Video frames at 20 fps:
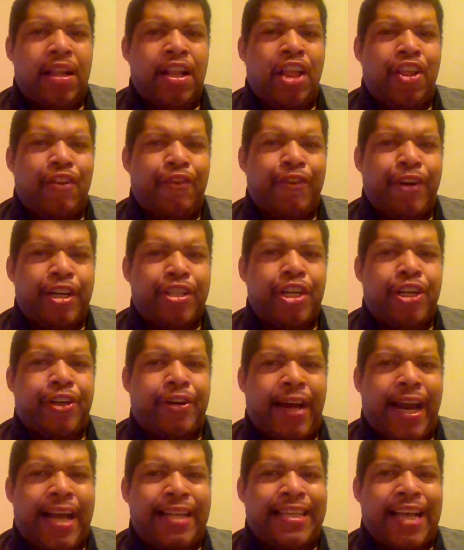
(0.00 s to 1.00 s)
The risen
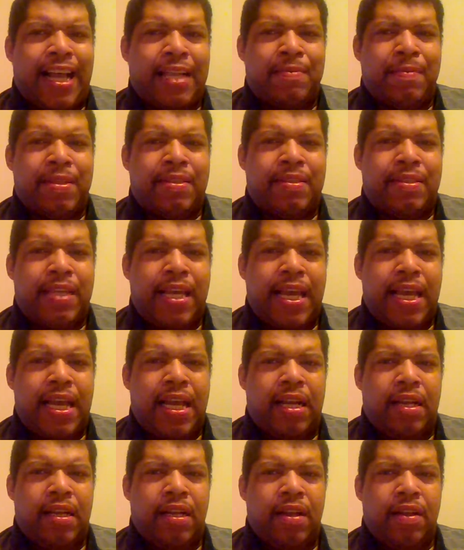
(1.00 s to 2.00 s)
Christ has been
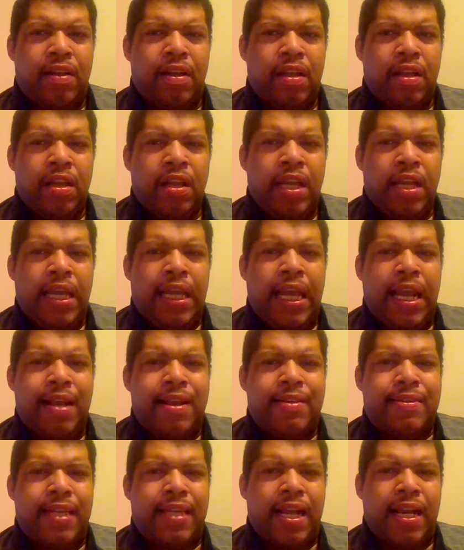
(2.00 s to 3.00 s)
seen in the
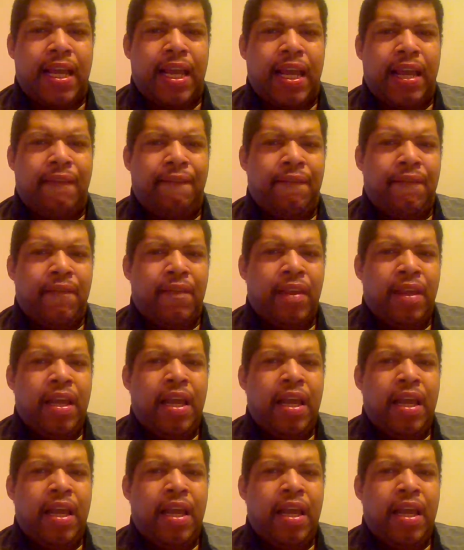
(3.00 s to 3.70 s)
city,